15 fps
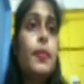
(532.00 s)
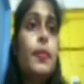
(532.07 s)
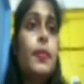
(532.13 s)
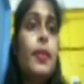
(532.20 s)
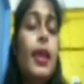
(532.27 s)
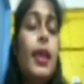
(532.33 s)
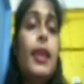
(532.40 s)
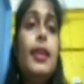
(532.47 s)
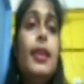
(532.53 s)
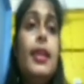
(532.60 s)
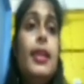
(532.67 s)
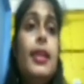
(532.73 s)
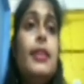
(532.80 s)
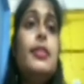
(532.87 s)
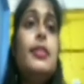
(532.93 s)
and
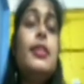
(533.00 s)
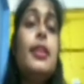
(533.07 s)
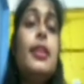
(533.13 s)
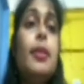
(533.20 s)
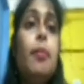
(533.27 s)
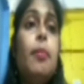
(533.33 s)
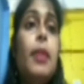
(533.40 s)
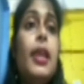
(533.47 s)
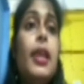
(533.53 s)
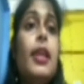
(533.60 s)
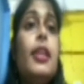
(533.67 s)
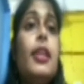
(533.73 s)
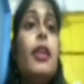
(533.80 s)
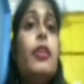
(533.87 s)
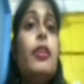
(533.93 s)
it's
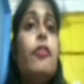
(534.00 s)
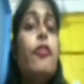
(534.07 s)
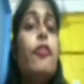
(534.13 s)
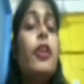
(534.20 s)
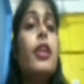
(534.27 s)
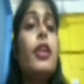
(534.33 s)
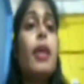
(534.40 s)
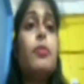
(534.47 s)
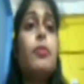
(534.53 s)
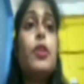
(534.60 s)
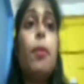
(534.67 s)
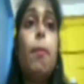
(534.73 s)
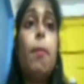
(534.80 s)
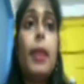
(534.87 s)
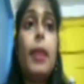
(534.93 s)
making the different types
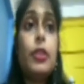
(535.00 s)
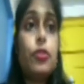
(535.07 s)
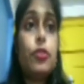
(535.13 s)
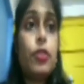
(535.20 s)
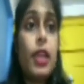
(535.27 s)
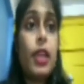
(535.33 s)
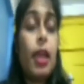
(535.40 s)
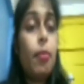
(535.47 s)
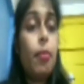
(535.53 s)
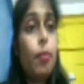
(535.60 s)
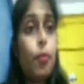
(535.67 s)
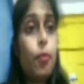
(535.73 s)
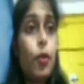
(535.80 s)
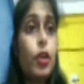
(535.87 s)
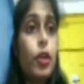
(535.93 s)
of petroleum
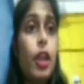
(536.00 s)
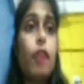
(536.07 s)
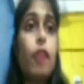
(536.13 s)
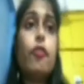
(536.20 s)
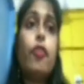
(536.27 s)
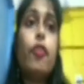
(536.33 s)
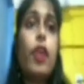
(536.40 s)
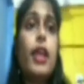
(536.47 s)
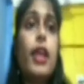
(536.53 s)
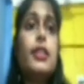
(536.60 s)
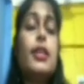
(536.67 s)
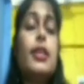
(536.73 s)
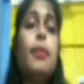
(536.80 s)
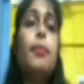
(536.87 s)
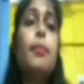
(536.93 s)
product. For
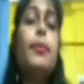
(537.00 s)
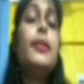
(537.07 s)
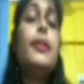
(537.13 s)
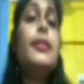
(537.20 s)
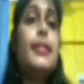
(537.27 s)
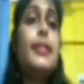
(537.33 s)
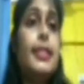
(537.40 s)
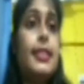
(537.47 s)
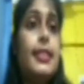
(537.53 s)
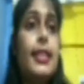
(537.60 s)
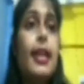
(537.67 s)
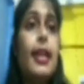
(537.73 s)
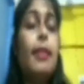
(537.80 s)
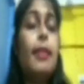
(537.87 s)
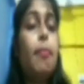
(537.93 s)
example,
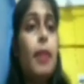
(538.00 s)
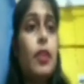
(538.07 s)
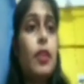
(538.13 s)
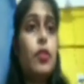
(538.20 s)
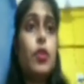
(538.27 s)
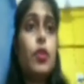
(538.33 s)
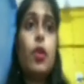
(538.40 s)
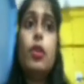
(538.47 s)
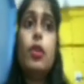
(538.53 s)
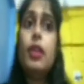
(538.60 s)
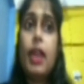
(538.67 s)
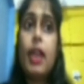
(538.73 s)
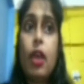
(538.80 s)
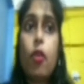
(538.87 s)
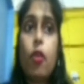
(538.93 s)
diesel, petrol,
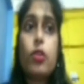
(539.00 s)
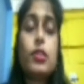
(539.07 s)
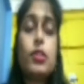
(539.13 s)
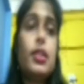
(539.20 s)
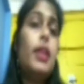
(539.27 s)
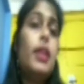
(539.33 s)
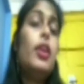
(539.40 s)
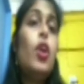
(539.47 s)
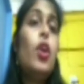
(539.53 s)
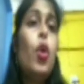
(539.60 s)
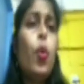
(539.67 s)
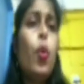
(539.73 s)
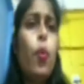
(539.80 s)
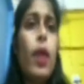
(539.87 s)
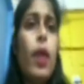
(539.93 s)
kerosene,
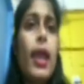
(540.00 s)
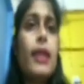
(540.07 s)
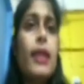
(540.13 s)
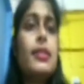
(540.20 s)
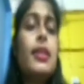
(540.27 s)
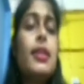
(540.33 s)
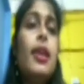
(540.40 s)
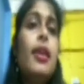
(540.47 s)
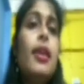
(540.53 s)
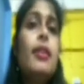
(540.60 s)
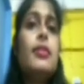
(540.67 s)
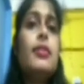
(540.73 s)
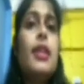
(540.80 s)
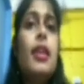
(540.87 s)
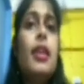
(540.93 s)
wax,
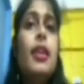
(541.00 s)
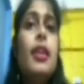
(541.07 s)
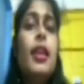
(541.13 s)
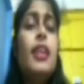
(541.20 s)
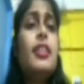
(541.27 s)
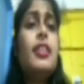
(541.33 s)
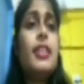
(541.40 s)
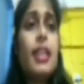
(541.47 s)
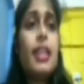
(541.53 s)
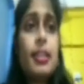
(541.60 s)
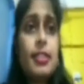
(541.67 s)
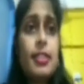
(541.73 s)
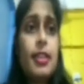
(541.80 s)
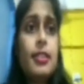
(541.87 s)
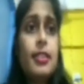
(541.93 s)
then again
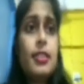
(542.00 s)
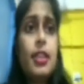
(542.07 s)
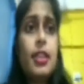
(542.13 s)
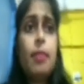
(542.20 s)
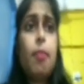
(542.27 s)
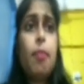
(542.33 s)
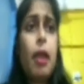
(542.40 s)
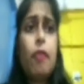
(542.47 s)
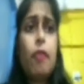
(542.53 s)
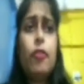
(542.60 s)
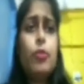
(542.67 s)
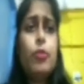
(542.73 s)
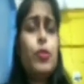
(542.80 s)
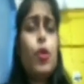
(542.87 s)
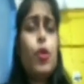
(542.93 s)
detergent and
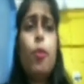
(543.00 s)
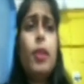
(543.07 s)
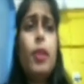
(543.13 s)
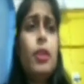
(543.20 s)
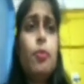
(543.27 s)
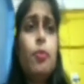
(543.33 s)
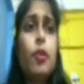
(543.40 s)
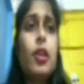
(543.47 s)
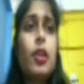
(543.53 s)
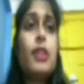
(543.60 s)
perfume, so many products,